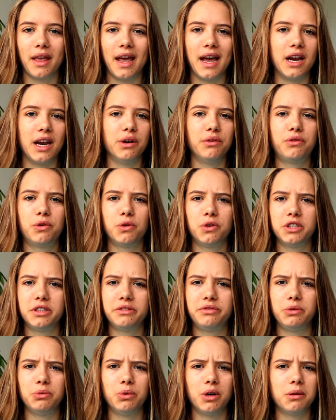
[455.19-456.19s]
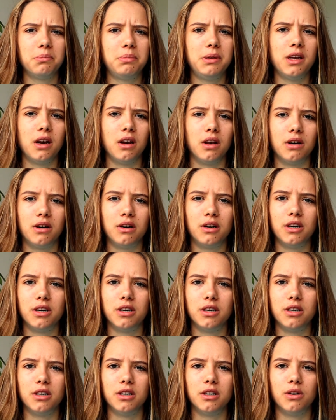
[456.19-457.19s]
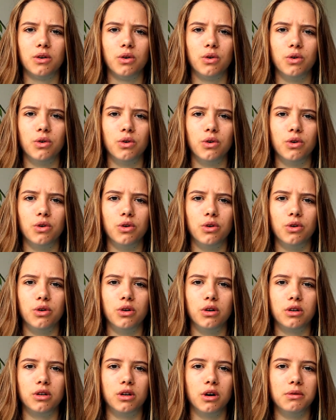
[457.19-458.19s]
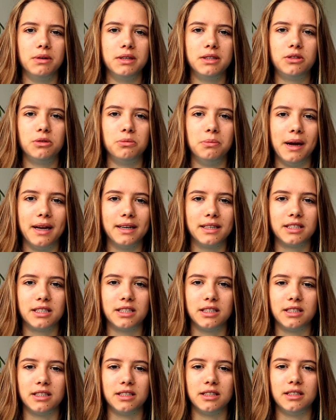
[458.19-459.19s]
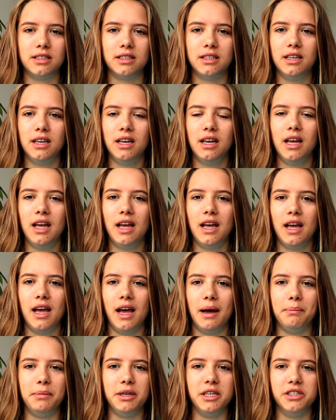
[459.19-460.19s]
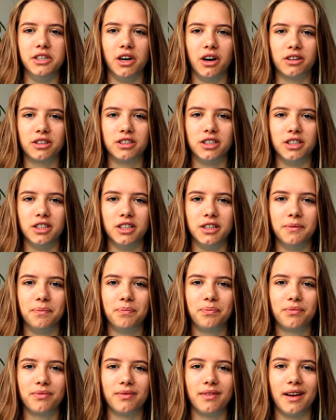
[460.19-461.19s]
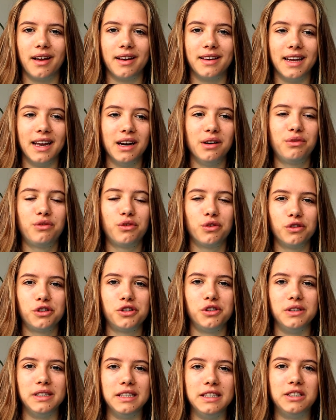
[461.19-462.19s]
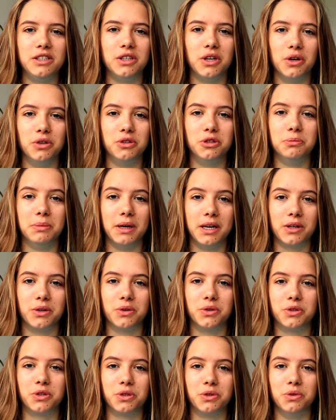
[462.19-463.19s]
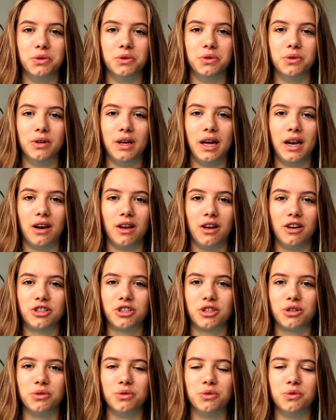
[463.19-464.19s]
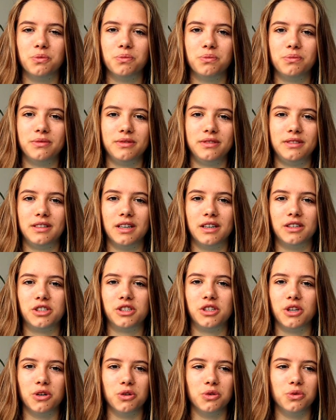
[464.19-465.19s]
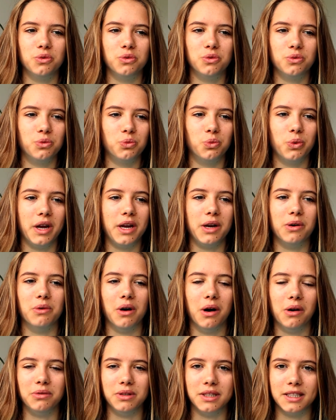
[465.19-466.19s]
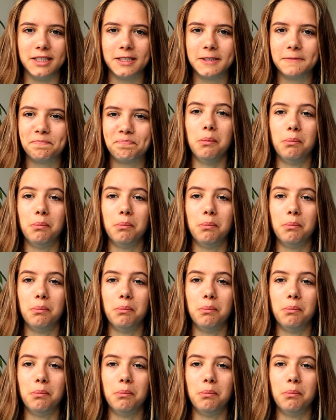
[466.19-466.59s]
And of course, if you want to be a lawyer or go into medicine and be a doctor, then of course you need to go to medical school and law school. There's no way around it.